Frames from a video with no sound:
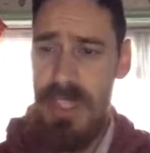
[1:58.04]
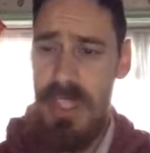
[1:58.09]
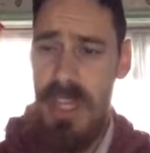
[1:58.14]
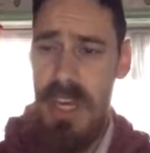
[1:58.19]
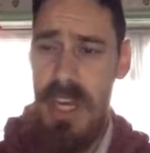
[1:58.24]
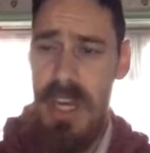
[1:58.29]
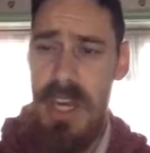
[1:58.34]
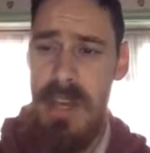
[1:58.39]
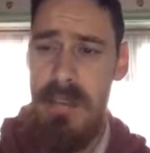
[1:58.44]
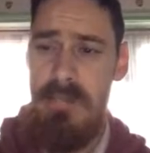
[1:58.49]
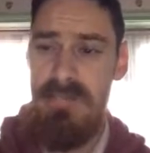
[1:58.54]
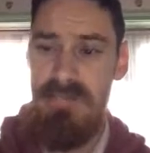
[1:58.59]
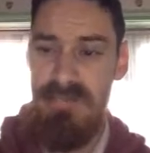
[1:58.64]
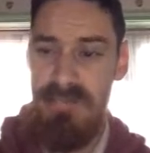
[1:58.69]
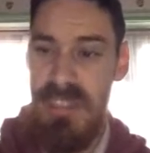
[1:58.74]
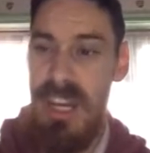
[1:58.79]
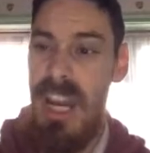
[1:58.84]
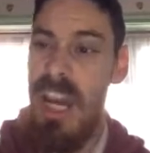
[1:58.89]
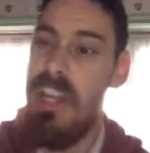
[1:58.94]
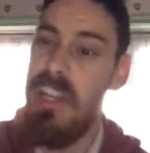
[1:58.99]

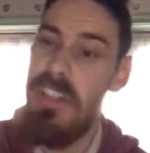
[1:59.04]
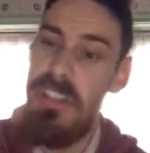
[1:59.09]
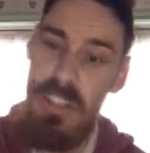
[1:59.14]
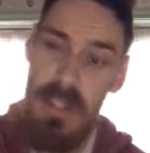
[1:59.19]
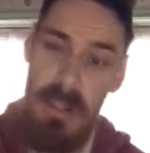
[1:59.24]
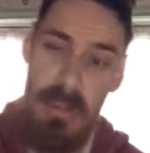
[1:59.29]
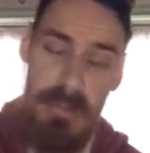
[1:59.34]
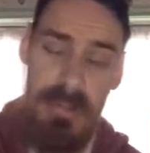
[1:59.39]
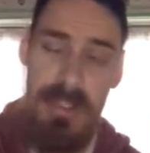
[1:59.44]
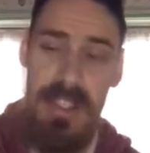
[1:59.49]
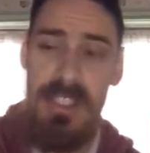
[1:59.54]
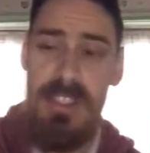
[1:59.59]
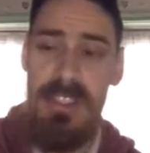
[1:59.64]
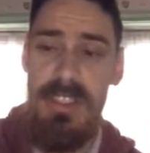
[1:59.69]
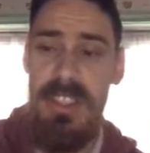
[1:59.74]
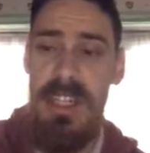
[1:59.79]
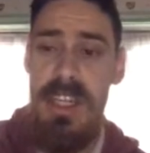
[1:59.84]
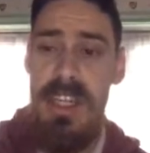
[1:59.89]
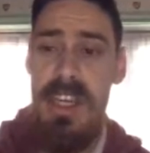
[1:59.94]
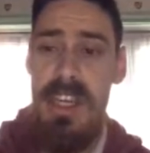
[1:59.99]
And I do
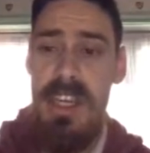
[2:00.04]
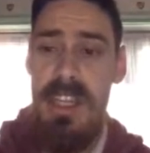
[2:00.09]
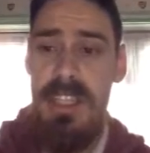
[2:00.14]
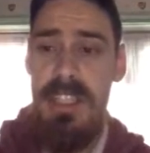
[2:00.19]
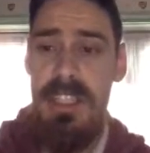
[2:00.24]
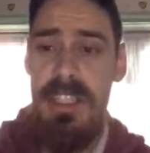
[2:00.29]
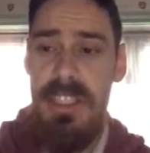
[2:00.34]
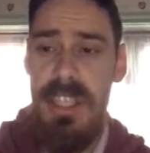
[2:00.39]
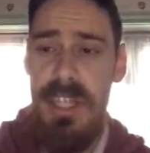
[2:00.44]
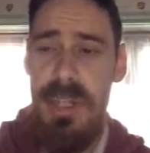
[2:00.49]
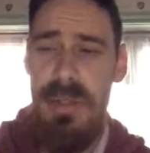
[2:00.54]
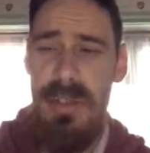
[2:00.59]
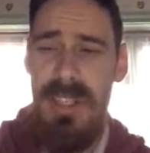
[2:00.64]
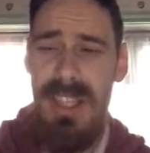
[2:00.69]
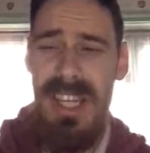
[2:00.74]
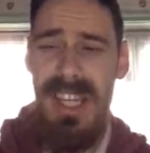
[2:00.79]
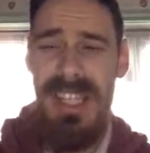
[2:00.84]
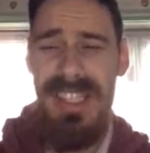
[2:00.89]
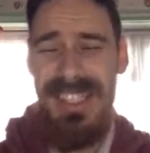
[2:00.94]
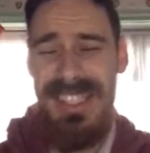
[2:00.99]
think,
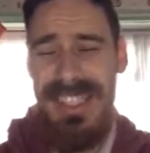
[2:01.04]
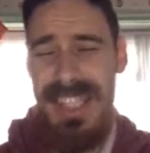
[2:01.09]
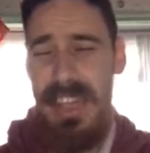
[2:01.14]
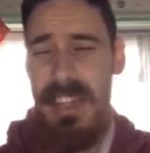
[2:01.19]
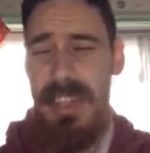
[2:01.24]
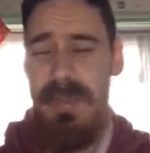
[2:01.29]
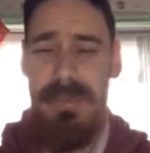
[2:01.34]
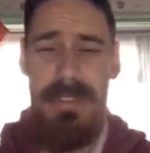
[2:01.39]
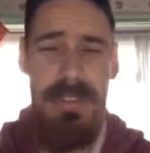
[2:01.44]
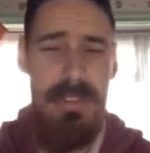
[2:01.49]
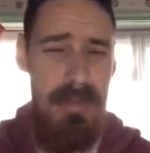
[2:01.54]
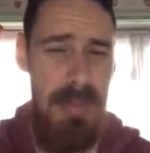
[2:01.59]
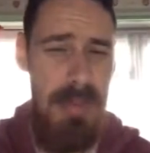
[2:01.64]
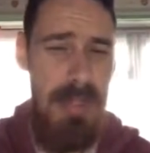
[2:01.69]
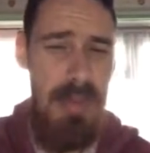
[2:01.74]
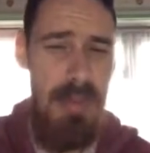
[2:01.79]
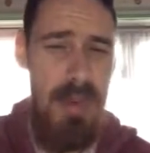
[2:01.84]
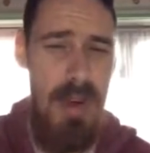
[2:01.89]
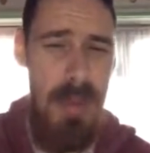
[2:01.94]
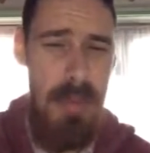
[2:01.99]
Southampton have
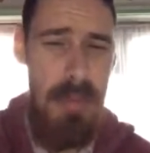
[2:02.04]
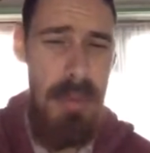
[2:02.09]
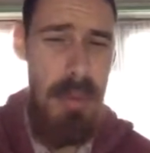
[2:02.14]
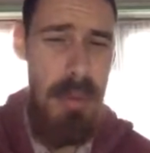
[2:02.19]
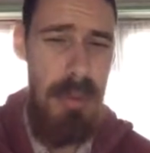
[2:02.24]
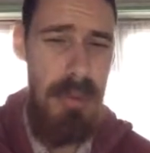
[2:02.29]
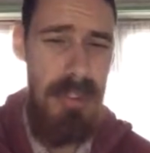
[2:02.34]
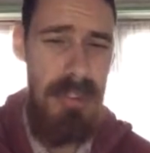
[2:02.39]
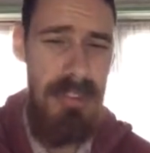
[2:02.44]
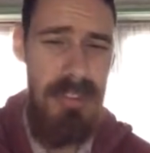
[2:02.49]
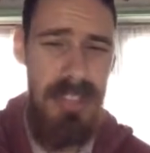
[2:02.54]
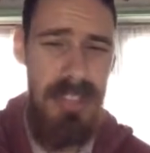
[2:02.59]
been quite poor this